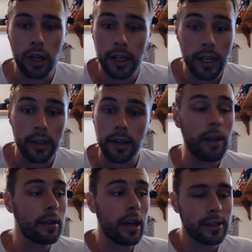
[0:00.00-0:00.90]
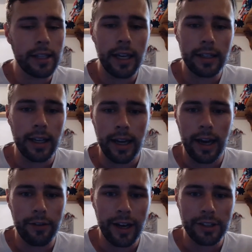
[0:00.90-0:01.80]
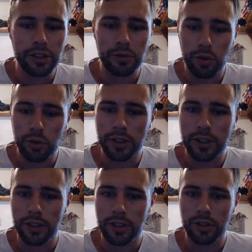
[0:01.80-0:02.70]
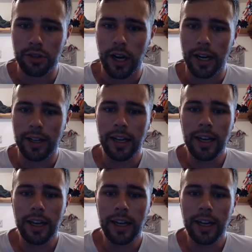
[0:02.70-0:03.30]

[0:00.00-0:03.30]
Again, not saying that Nav actually ruins this track.